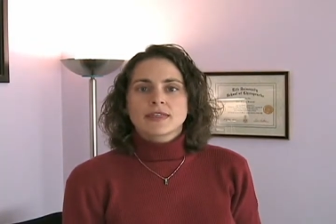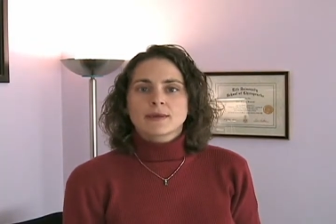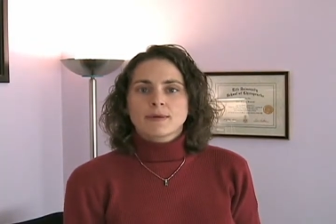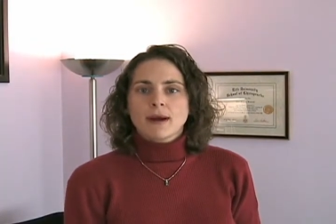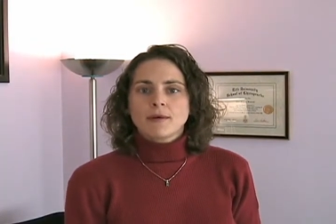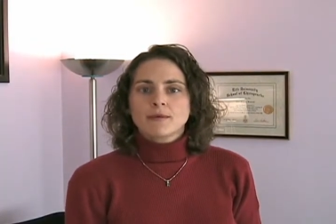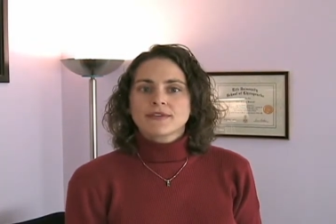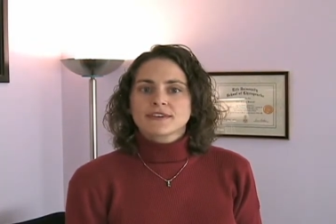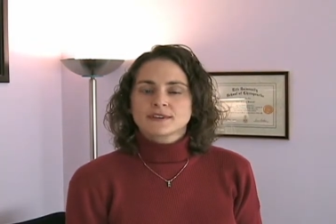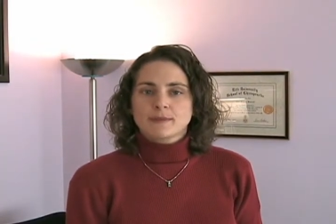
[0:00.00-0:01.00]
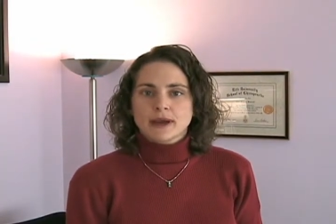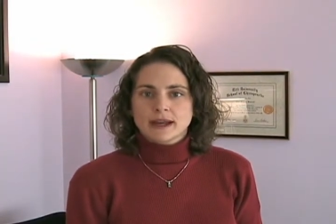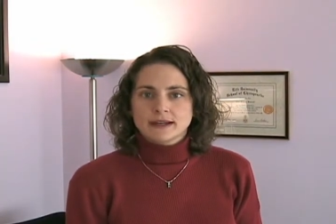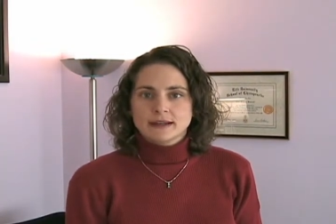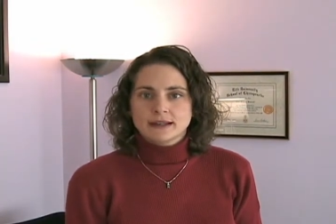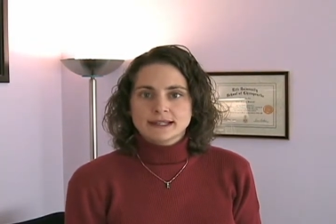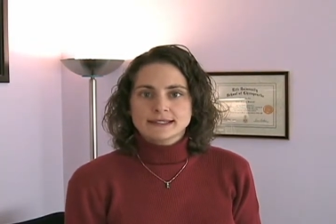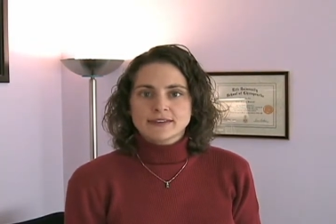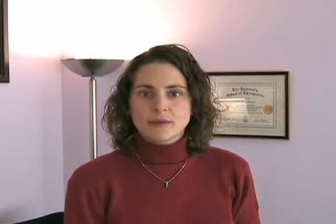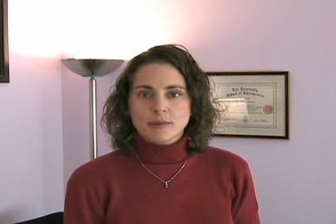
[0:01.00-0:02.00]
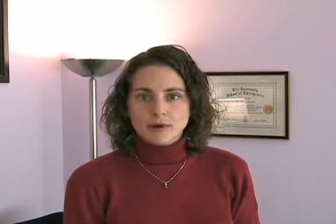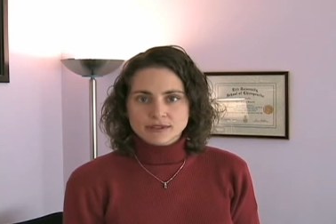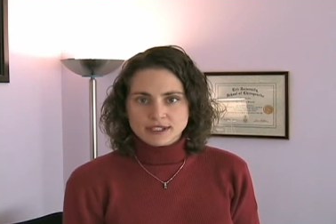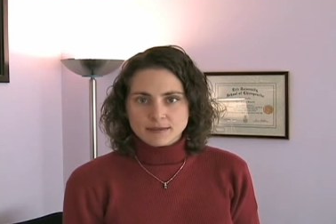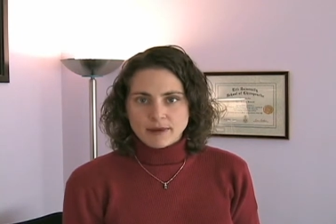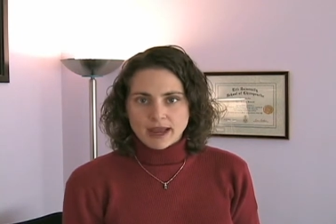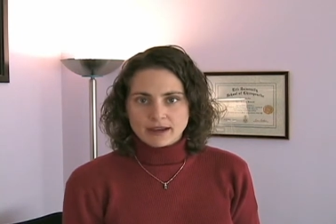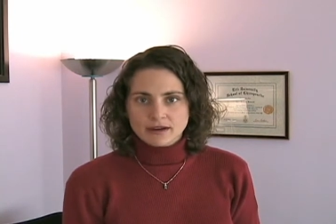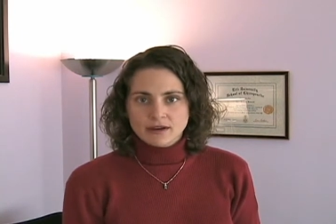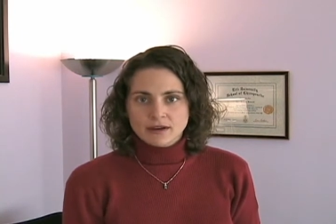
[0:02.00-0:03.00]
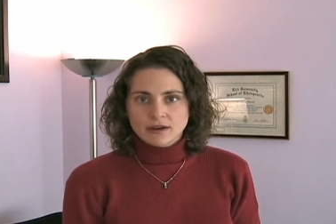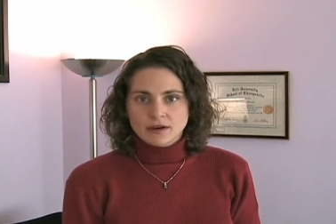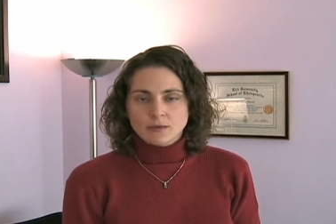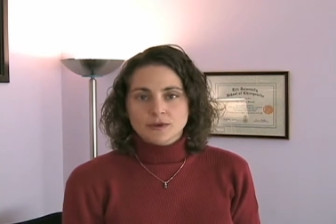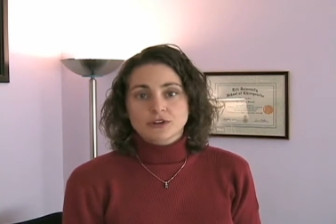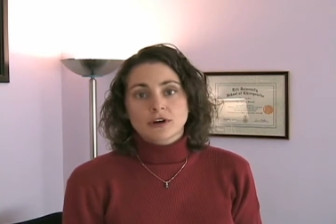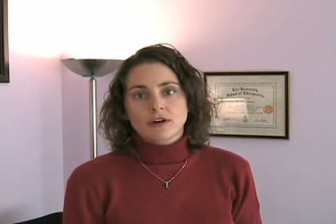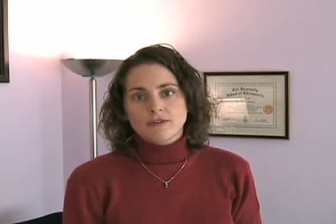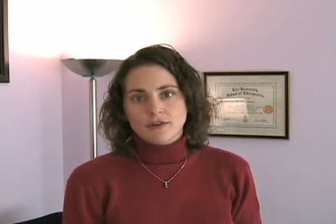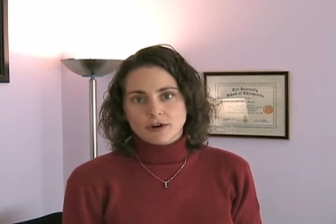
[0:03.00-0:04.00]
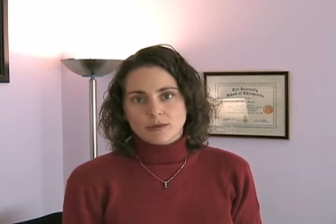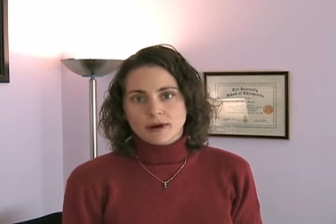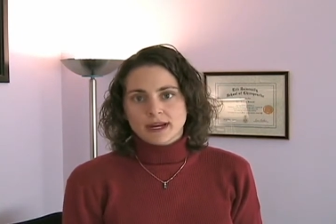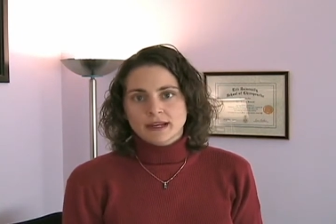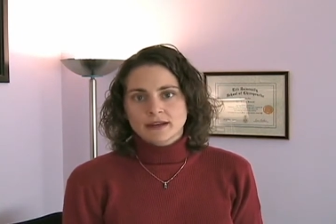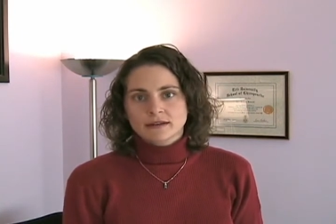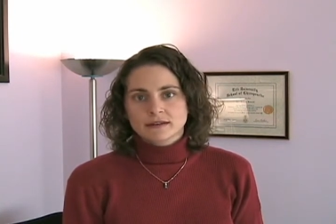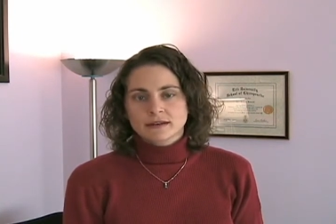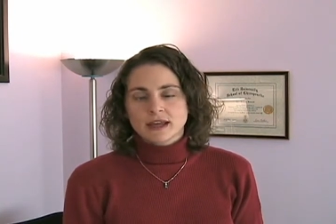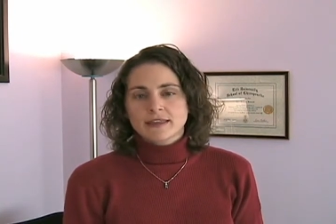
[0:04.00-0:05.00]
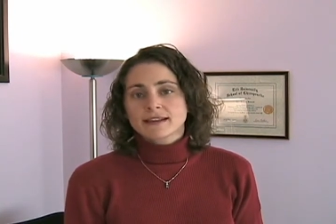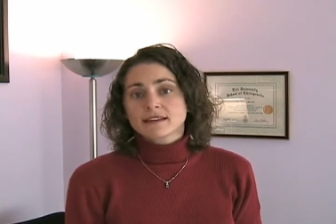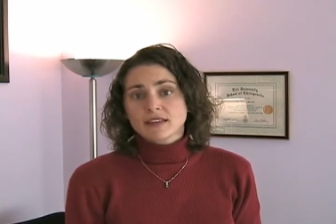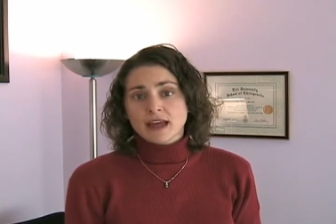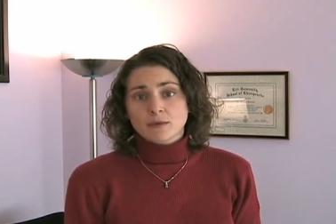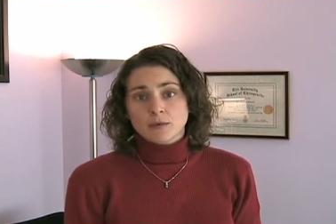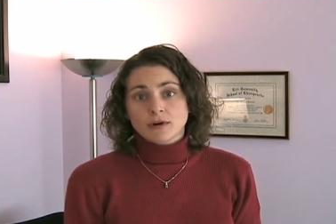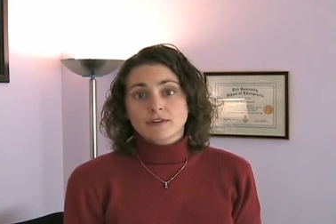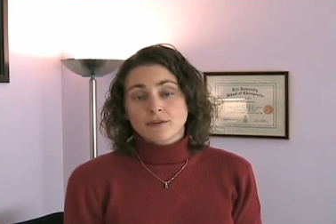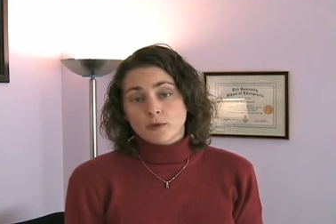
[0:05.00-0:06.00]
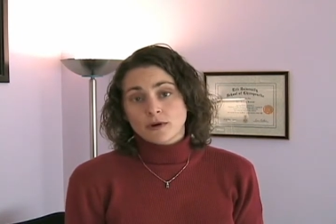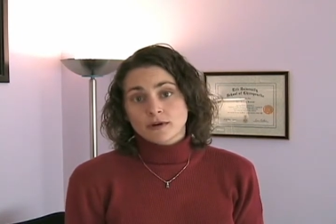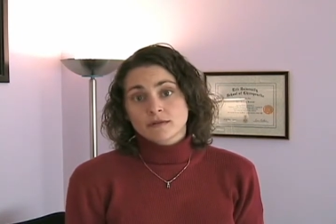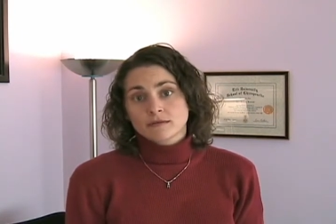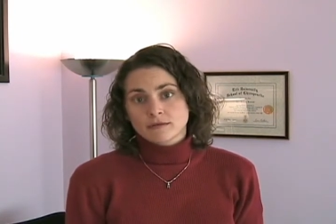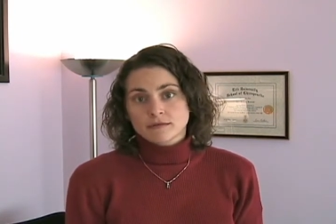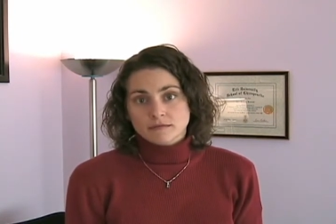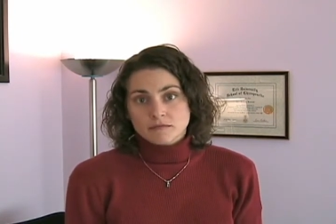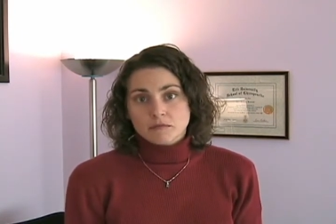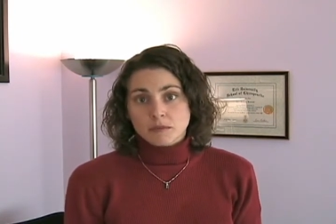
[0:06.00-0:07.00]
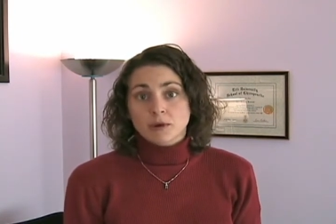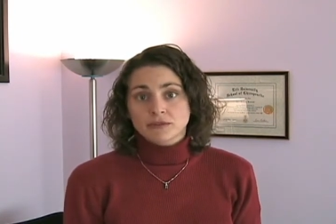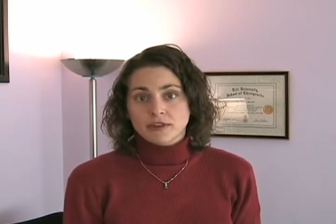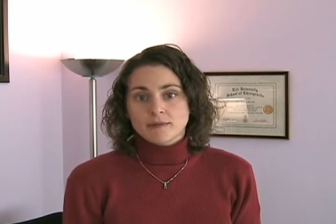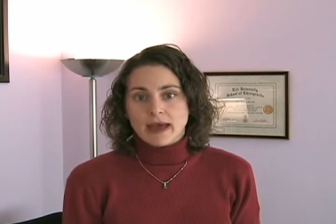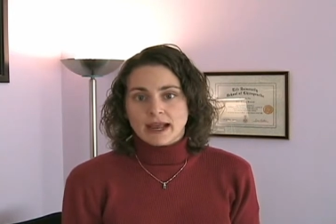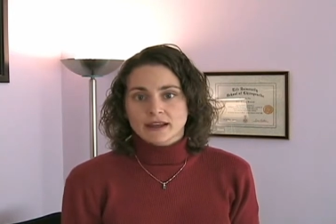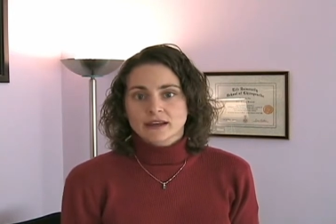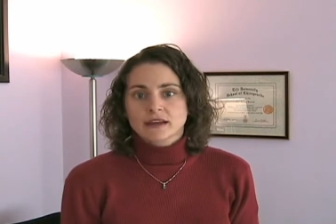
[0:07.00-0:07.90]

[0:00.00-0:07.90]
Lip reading: The problem with the spine is that the bones in the back, which are called vertebrae, and that's a Latin word for bones in the back,